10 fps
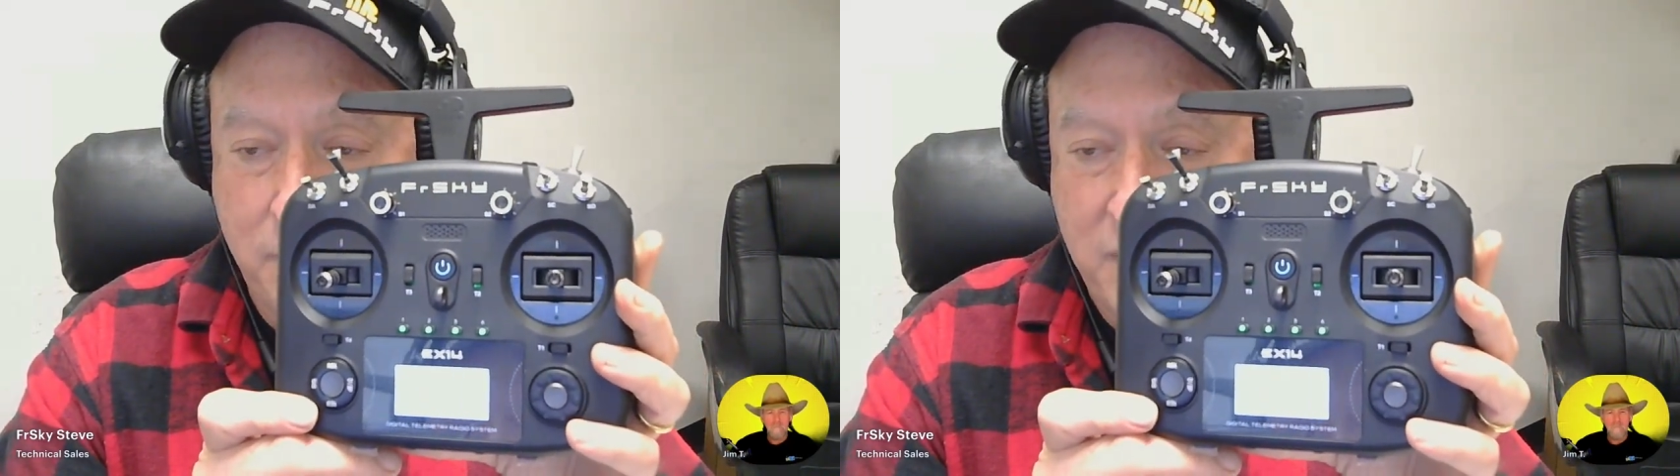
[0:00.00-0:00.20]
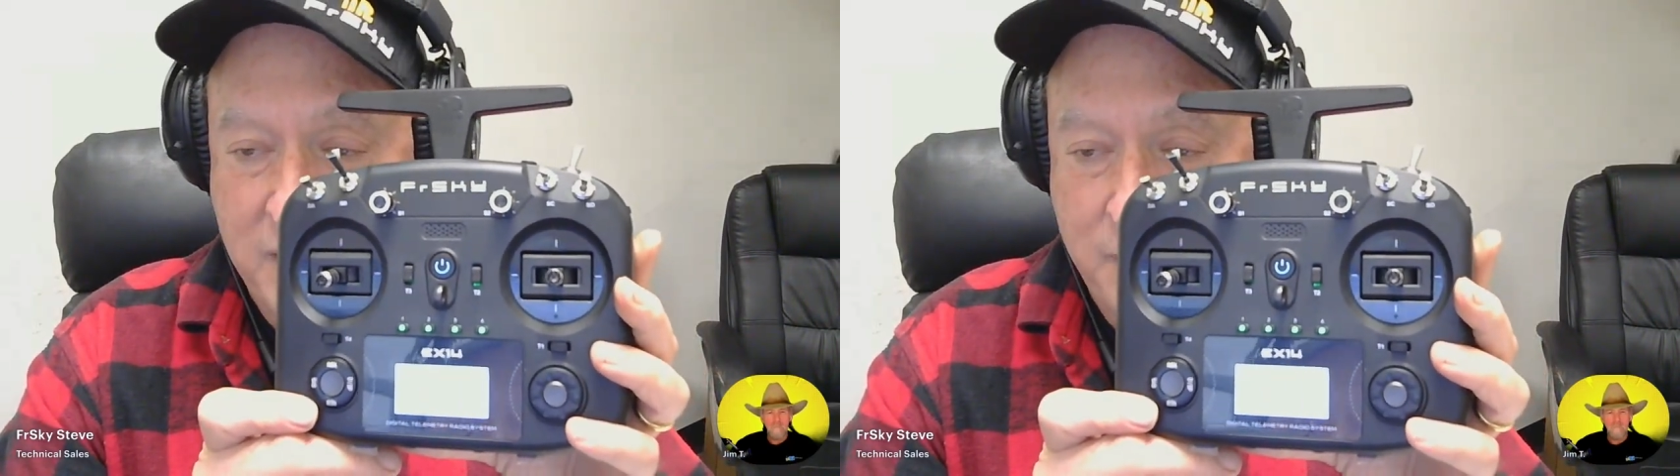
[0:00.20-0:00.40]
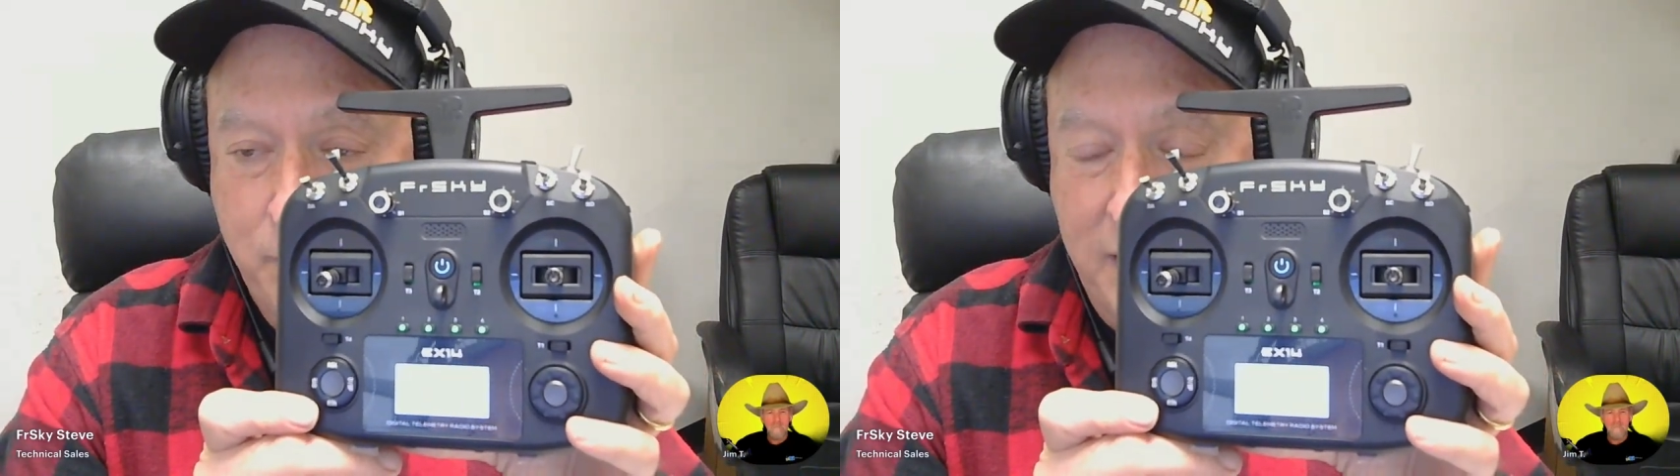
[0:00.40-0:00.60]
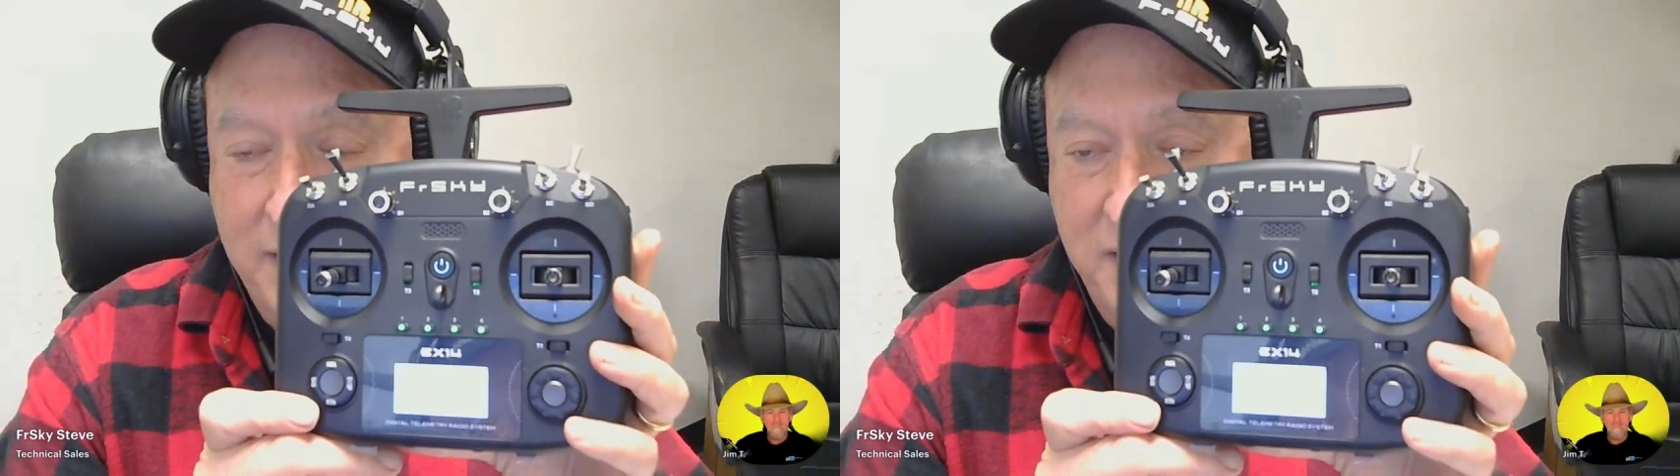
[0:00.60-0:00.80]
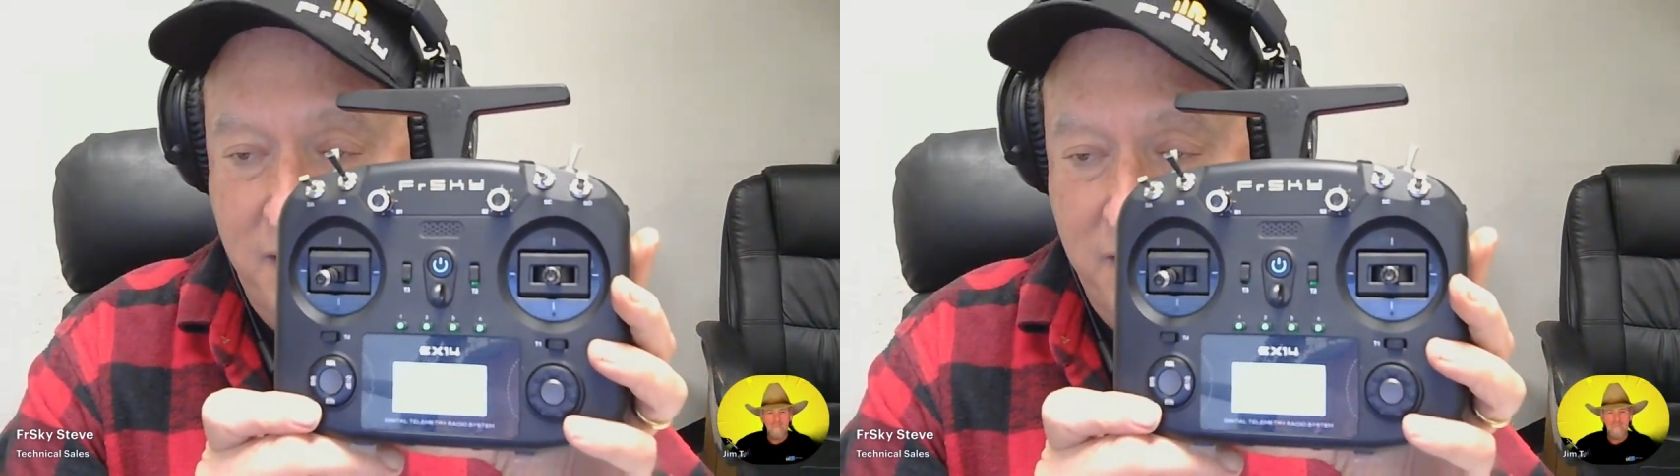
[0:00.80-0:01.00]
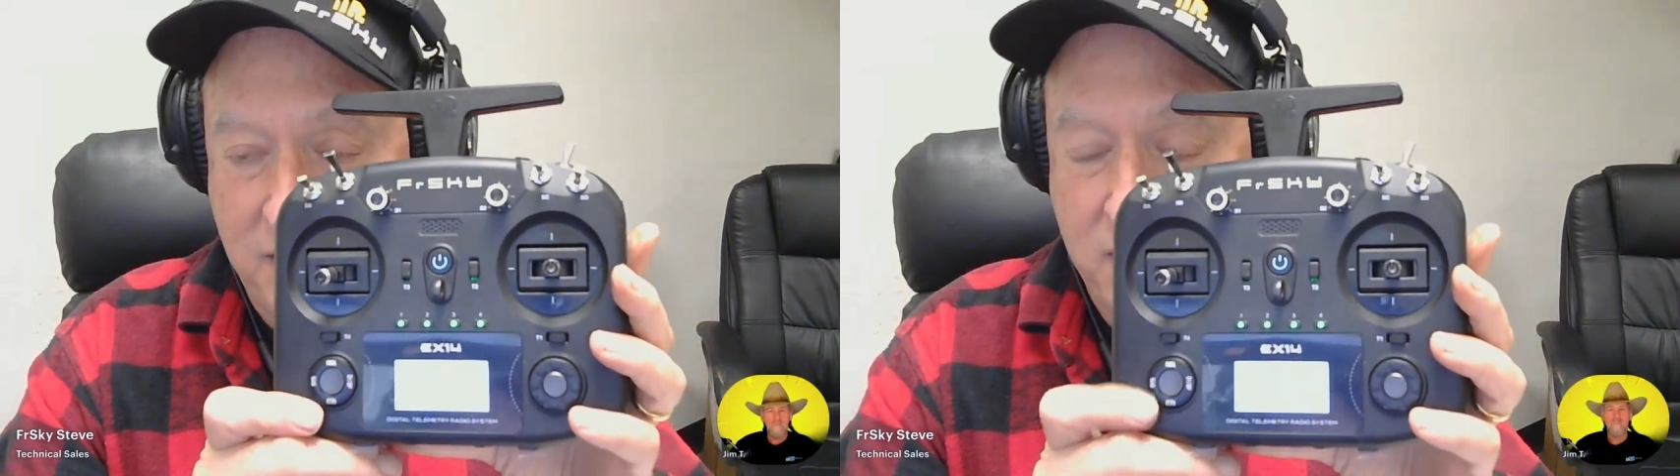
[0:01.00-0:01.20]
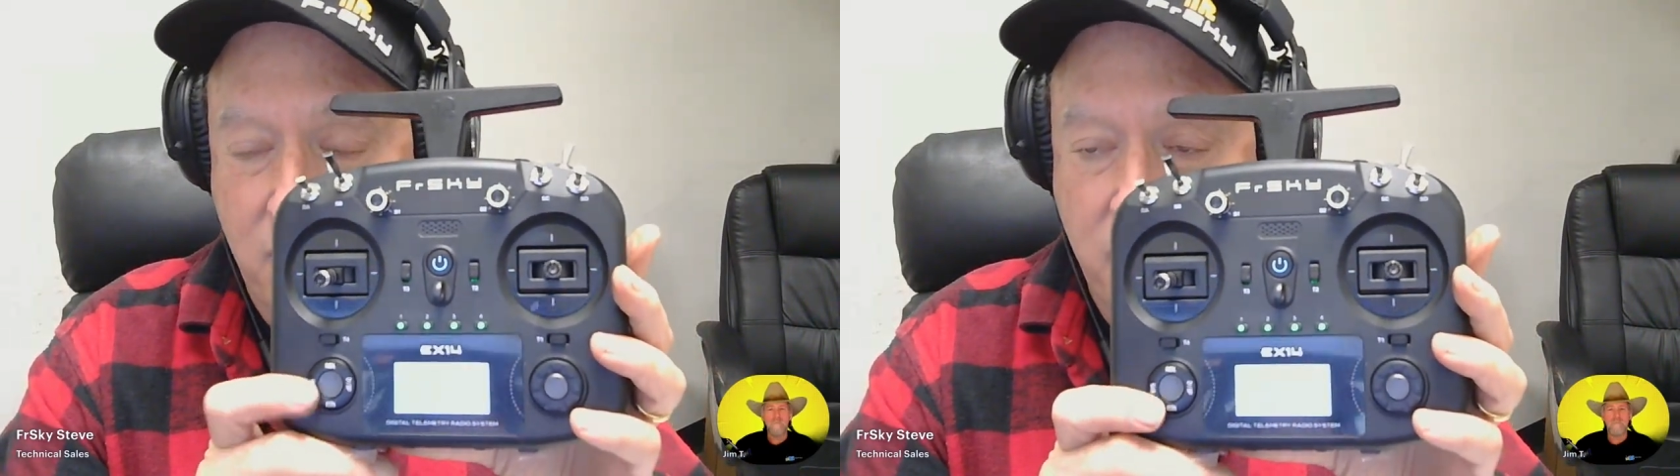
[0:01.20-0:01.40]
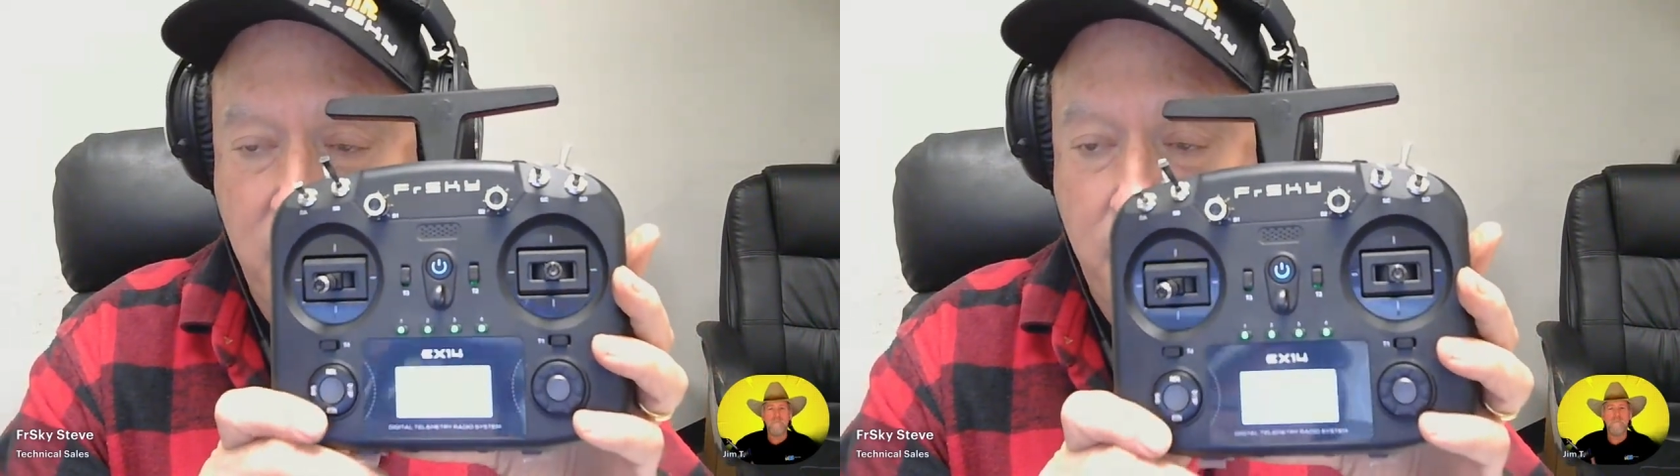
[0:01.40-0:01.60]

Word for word: specs on this so the,